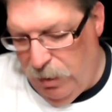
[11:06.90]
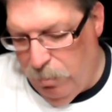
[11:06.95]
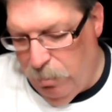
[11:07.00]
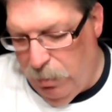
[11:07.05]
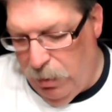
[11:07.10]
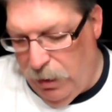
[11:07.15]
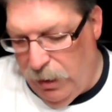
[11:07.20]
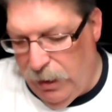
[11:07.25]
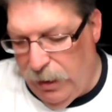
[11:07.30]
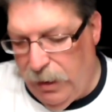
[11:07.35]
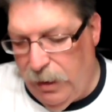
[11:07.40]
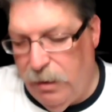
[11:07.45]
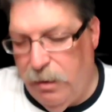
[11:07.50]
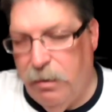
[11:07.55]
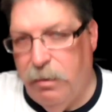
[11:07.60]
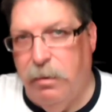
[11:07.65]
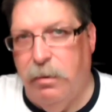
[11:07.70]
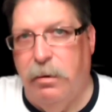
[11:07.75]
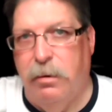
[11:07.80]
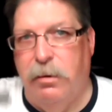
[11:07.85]
gem
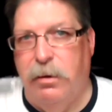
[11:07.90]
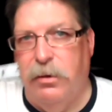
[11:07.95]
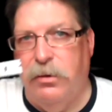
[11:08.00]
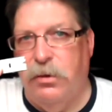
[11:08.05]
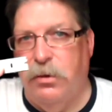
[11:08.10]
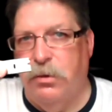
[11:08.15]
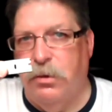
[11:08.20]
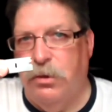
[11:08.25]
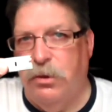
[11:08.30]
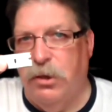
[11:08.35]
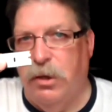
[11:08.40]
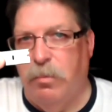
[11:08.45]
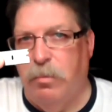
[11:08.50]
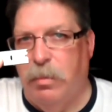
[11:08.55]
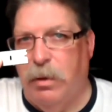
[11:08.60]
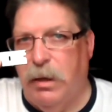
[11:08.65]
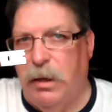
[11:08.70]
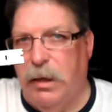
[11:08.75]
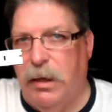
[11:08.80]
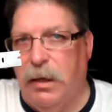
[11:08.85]
blade. This is a
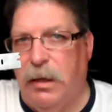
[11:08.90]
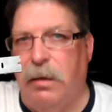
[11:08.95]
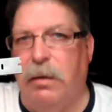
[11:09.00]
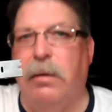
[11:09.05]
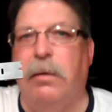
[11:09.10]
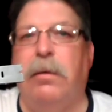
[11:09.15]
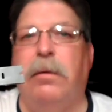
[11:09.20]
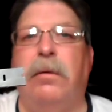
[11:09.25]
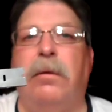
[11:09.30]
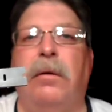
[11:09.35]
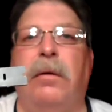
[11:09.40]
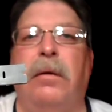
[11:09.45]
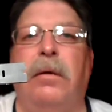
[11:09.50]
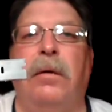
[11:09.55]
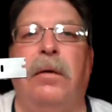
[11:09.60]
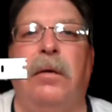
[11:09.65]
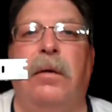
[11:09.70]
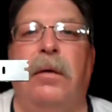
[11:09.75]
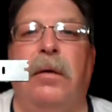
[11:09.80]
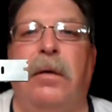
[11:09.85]
gem blade
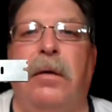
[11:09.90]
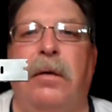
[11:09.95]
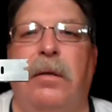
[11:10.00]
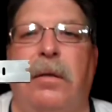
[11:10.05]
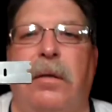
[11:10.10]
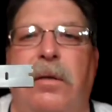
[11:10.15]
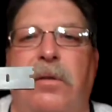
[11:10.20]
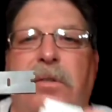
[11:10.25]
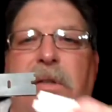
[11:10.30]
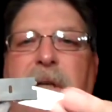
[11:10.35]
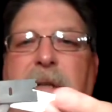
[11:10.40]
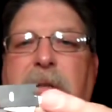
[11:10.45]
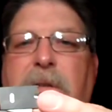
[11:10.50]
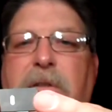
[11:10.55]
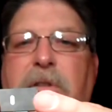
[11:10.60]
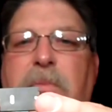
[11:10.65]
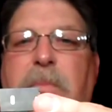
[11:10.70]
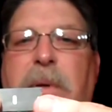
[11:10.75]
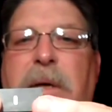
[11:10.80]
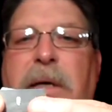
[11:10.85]
that
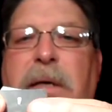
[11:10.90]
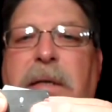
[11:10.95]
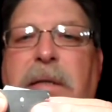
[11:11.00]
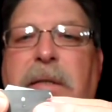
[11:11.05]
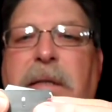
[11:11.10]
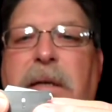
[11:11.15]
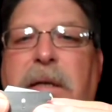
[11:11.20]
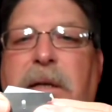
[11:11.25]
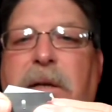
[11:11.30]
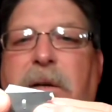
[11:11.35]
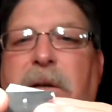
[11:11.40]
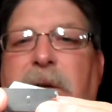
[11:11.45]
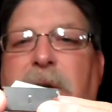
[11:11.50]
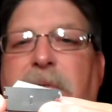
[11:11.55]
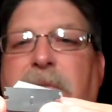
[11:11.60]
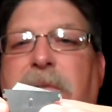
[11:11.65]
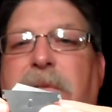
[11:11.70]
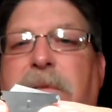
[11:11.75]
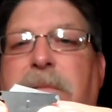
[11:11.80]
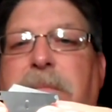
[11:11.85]
has had the spine
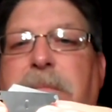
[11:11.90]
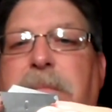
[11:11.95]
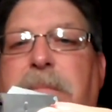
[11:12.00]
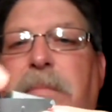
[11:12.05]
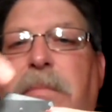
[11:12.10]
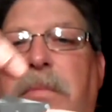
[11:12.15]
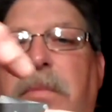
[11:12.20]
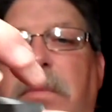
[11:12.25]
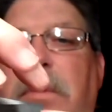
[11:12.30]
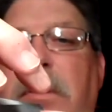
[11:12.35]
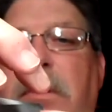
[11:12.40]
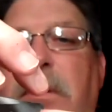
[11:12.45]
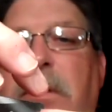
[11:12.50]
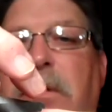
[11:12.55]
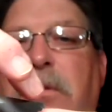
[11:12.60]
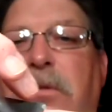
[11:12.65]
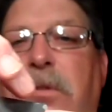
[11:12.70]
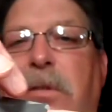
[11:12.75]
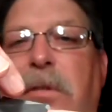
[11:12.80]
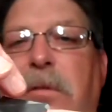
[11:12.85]
taken off.
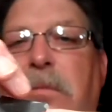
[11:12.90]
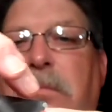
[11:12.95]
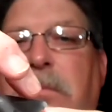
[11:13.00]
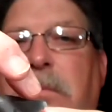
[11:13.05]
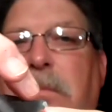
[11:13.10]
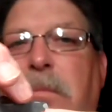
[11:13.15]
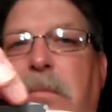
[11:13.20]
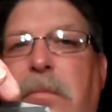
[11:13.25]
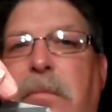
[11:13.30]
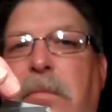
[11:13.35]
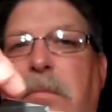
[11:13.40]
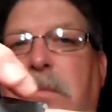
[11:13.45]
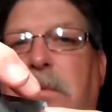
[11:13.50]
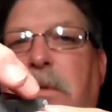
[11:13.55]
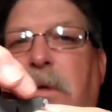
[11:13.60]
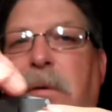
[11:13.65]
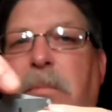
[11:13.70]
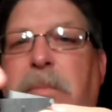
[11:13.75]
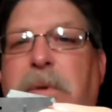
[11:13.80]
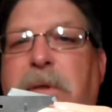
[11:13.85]
That's the
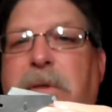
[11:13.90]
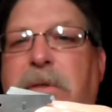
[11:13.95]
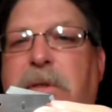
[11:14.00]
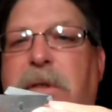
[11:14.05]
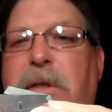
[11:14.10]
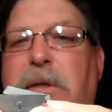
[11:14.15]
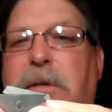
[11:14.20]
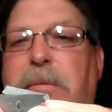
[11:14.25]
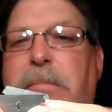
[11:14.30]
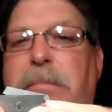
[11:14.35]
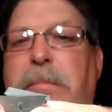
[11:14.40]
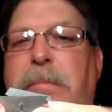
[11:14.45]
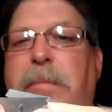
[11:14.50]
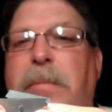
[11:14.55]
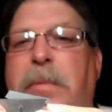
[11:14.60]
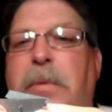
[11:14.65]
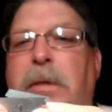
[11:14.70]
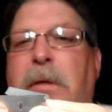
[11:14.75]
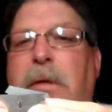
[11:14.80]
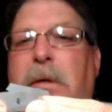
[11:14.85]
top piece
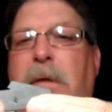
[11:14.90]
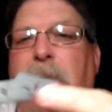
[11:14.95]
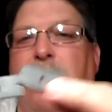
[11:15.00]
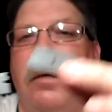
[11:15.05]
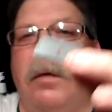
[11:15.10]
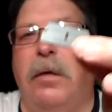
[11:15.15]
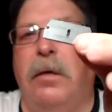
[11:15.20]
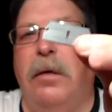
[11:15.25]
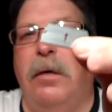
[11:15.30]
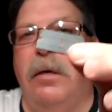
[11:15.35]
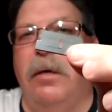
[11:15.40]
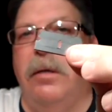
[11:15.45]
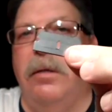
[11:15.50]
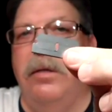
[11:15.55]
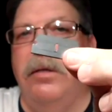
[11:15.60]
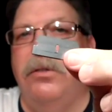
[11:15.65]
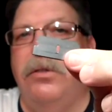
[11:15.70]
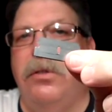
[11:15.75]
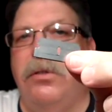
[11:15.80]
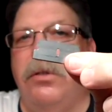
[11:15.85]
here.
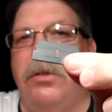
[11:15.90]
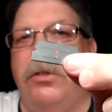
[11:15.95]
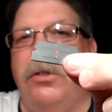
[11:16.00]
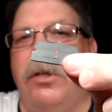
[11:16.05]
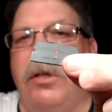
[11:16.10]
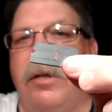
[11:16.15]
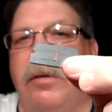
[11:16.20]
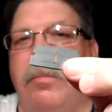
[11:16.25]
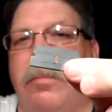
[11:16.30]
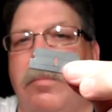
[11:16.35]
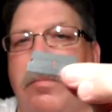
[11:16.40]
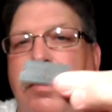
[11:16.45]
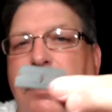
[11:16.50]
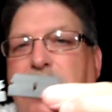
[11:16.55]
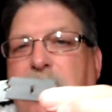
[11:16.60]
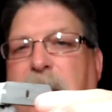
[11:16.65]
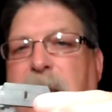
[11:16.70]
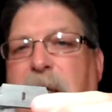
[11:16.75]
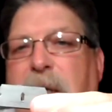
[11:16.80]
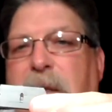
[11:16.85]
And this is a
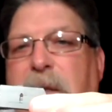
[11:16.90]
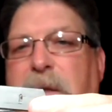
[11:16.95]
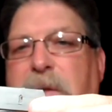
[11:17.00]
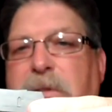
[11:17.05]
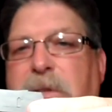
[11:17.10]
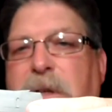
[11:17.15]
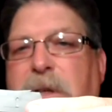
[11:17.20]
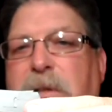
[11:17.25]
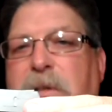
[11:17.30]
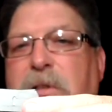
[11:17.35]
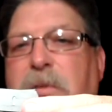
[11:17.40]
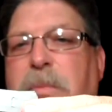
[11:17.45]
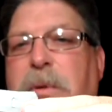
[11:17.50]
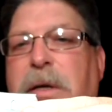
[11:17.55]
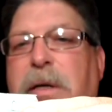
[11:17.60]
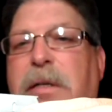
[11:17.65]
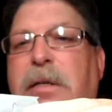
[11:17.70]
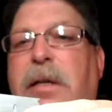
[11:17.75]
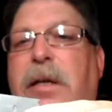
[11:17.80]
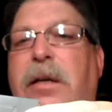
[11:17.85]
gem blade that has
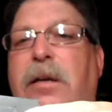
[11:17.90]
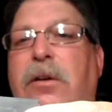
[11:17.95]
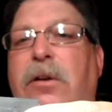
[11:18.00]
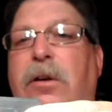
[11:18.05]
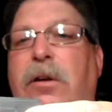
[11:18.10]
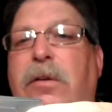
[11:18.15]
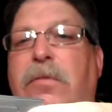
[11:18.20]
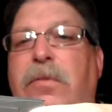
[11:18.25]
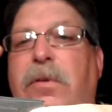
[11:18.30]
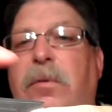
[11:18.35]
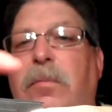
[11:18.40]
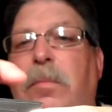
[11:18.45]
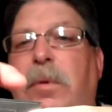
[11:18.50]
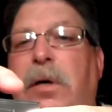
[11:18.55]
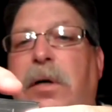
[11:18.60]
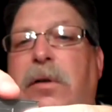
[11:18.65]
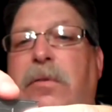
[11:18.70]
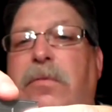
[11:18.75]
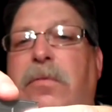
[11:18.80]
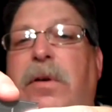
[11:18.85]
had the spine taken
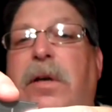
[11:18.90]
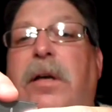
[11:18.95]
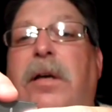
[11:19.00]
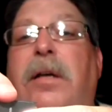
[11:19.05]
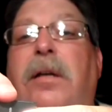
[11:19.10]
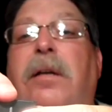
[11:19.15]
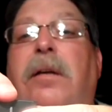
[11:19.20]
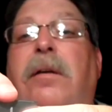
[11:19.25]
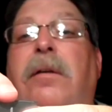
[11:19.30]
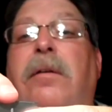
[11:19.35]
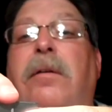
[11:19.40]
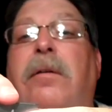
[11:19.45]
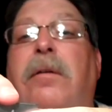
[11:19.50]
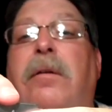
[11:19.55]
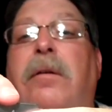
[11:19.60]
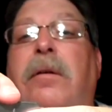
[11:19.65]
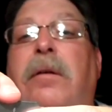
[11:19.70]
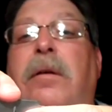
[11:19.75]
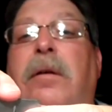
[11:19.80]
off and modified